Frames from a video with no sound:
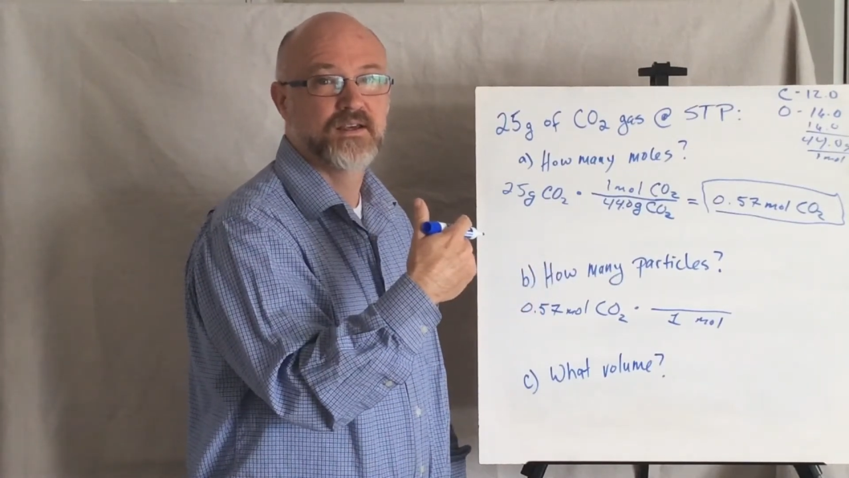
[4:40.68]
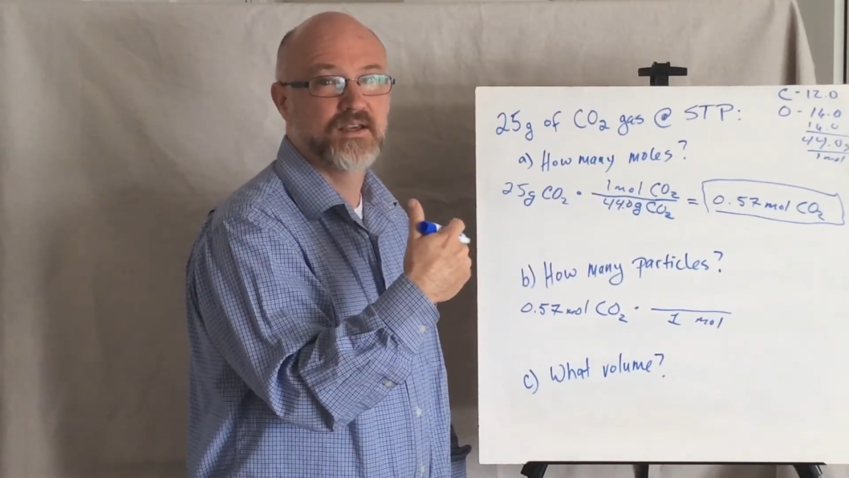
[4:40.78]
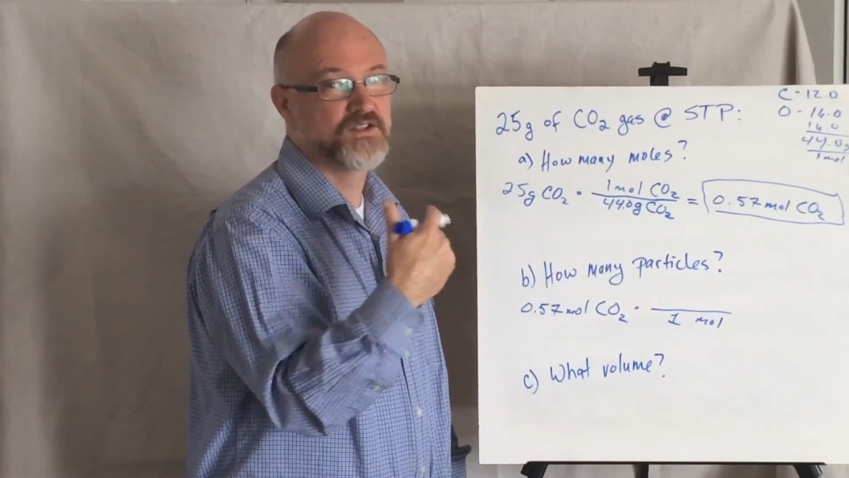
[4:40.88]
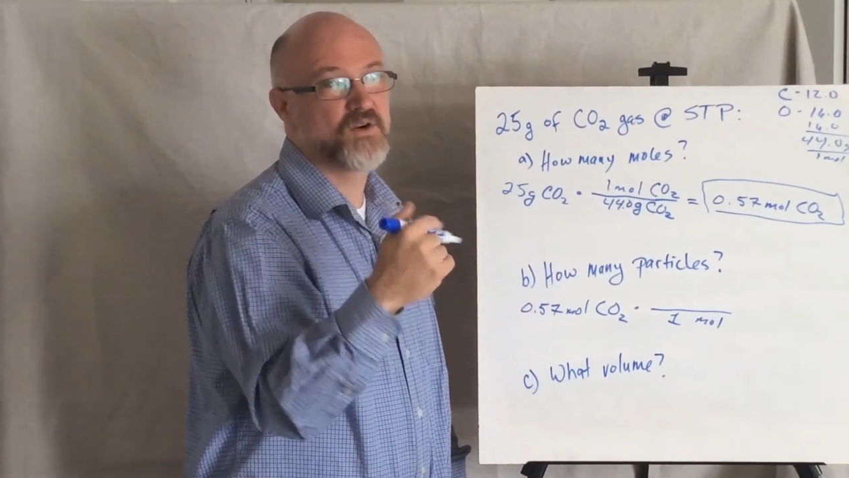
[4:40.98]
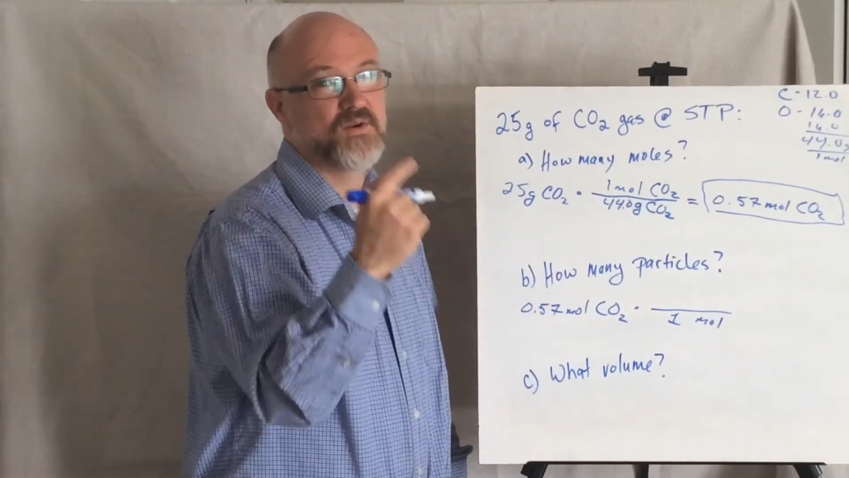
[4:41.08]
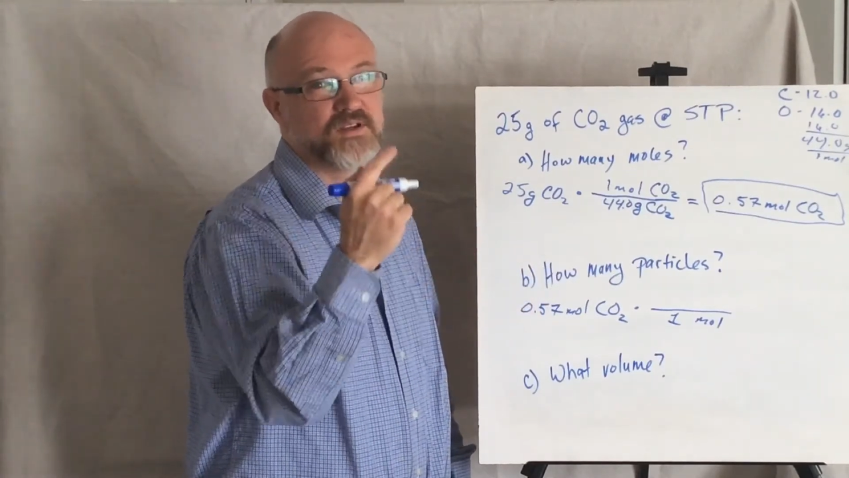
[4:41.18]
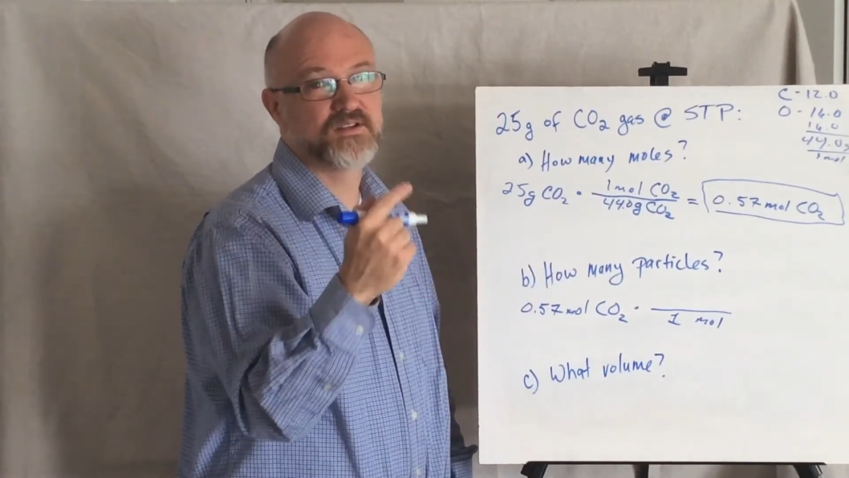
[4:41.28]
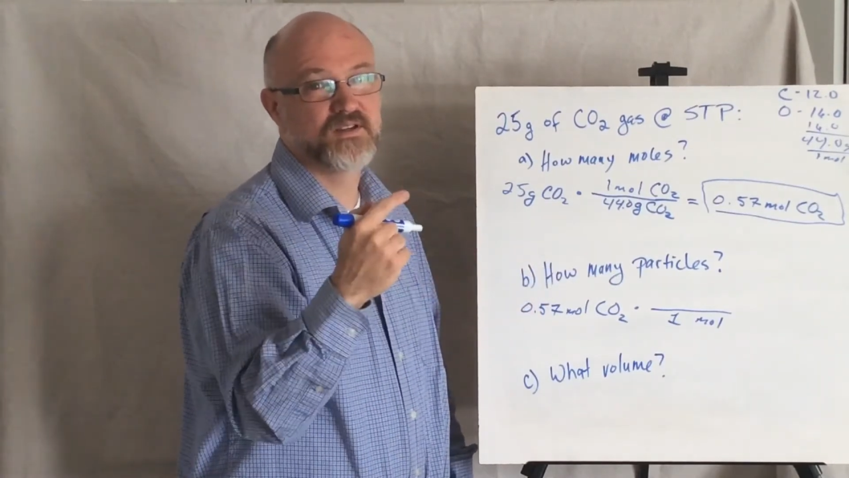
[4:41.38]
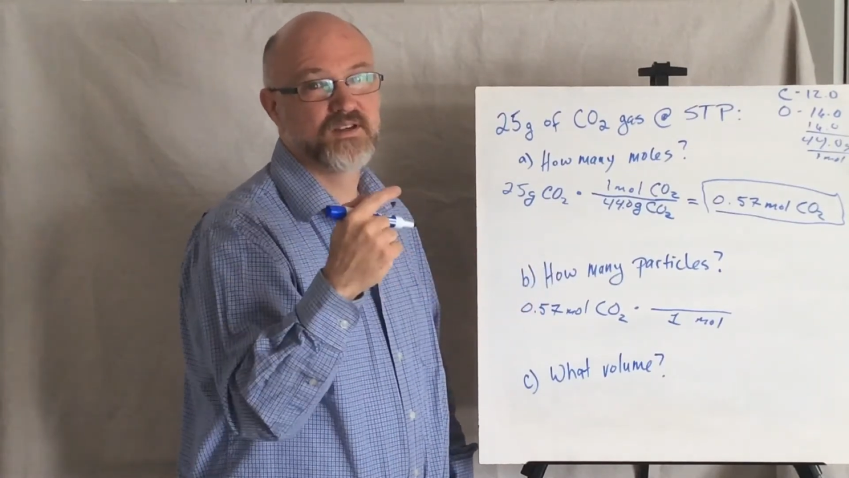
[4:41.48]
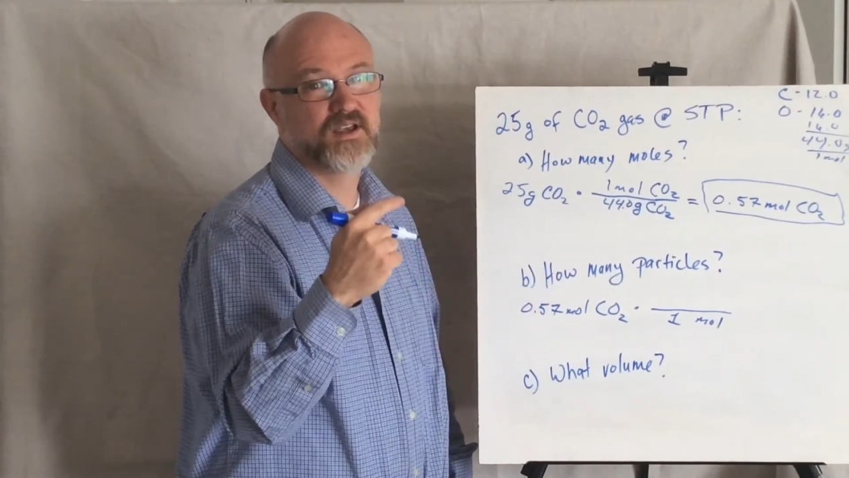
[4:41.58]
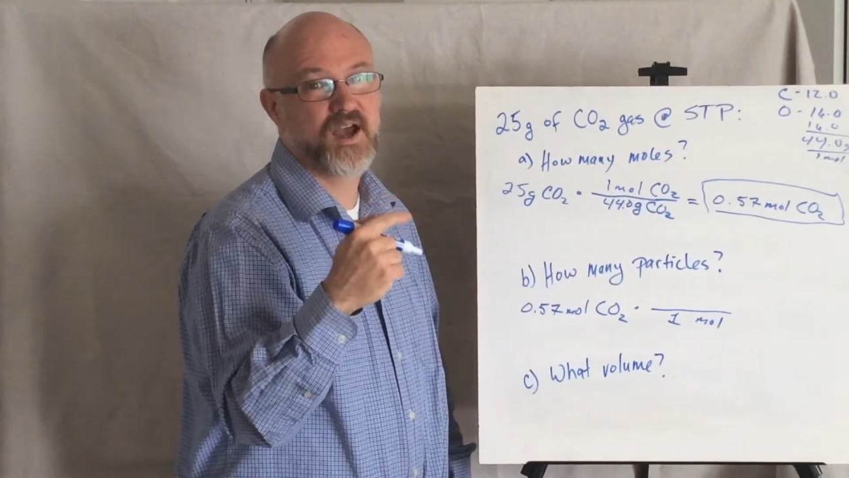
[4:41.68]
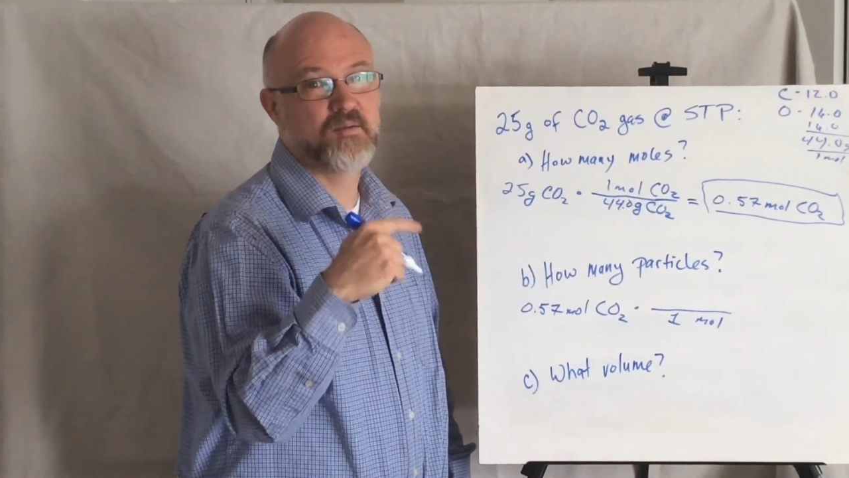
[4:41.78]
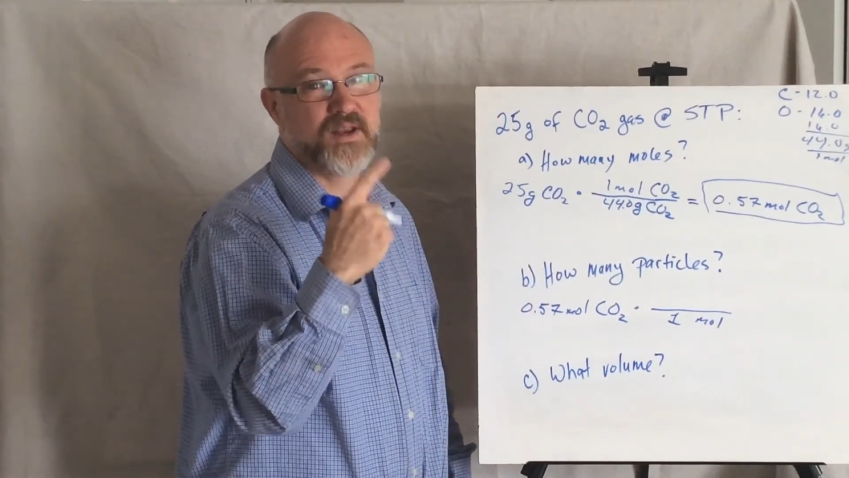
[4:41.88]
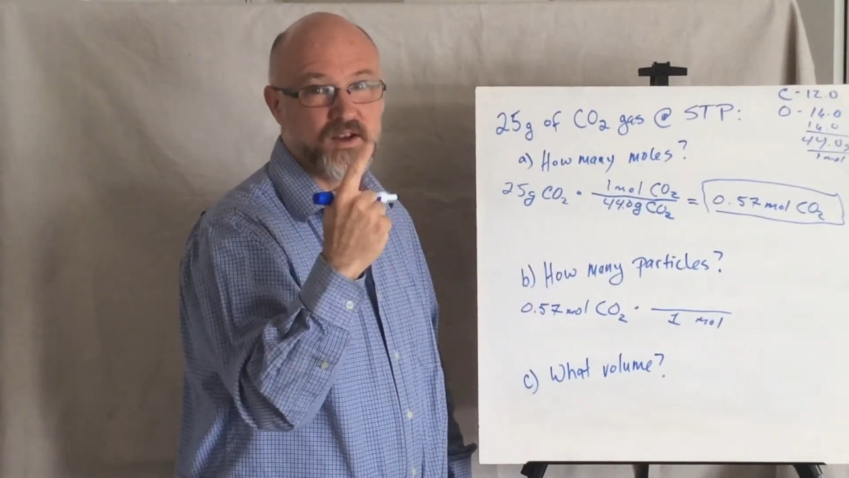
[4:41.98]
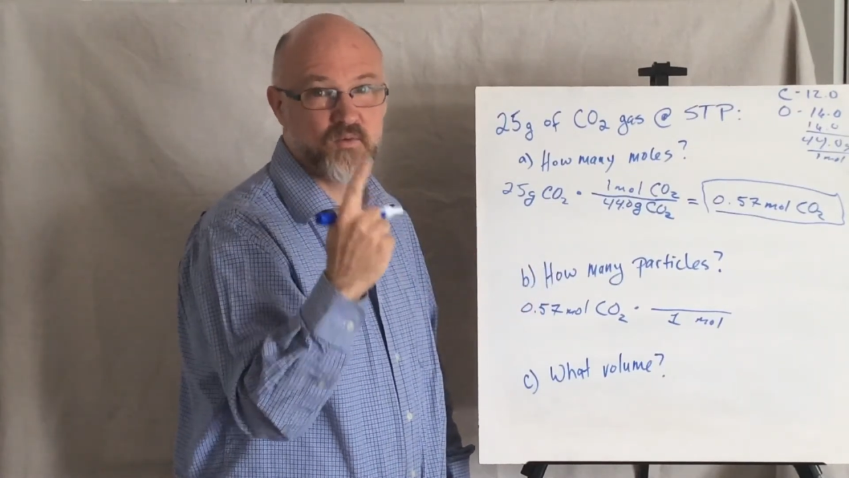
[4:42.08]
it's always how
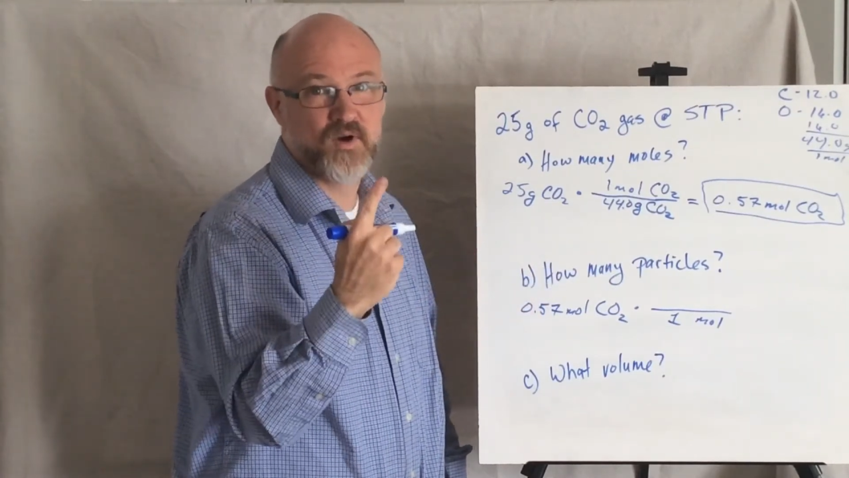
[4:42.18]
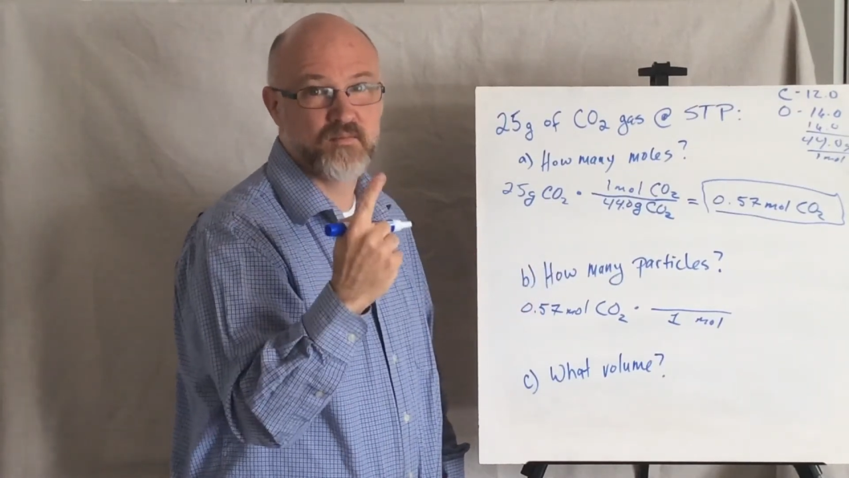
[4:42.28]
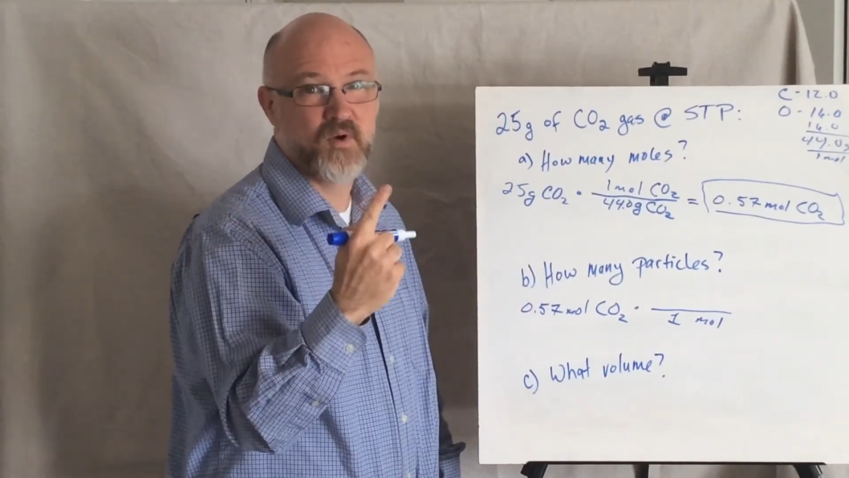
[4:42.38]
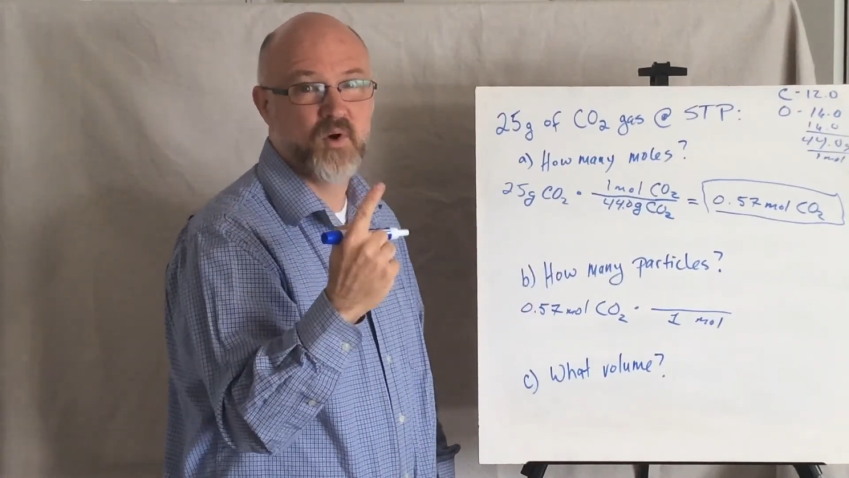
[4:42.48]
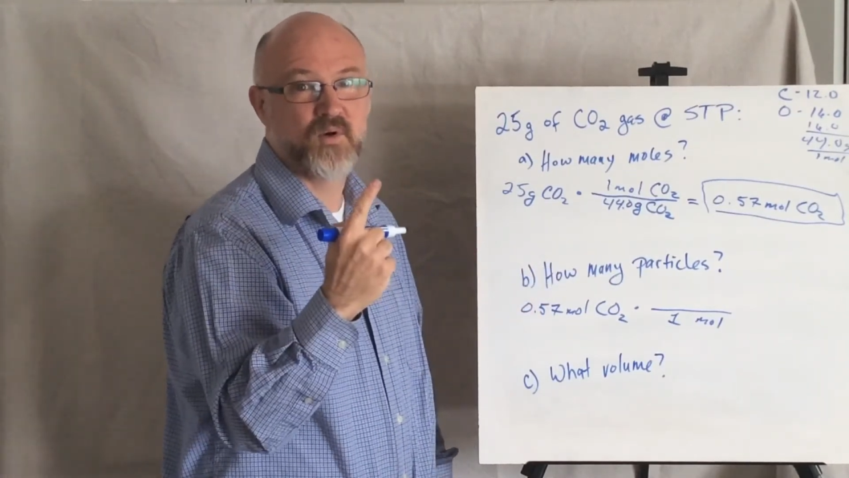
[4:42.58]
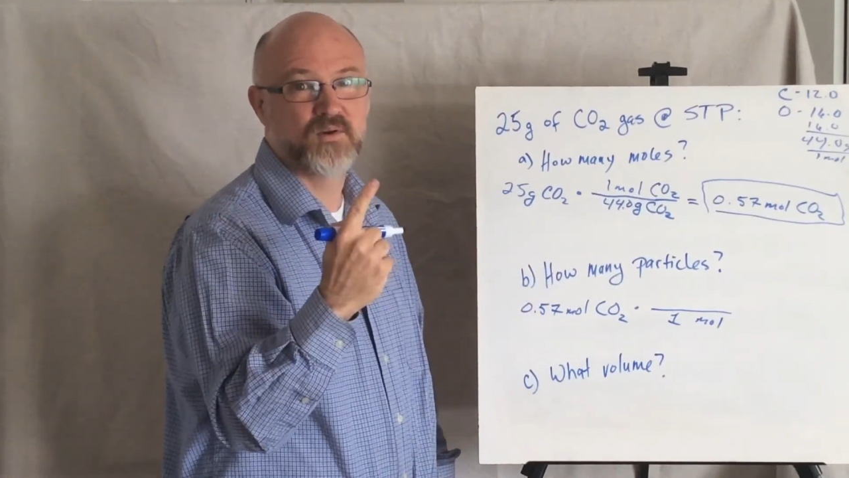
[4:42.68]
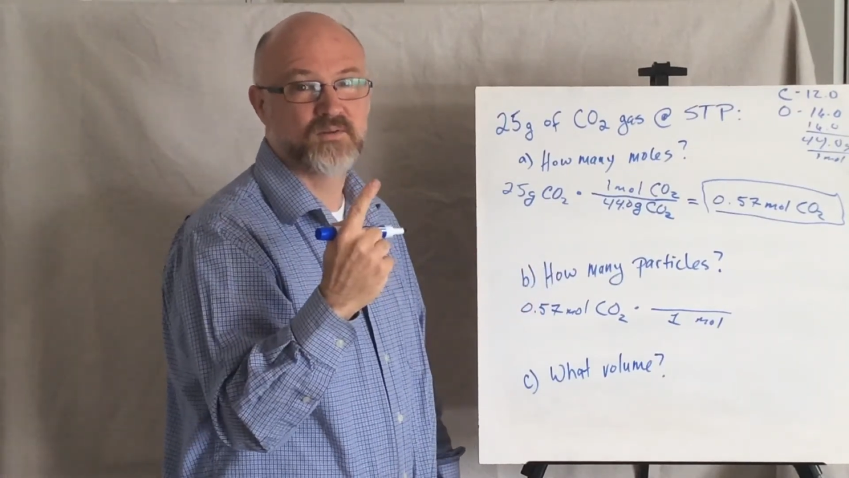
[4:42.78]
many in 1 mole.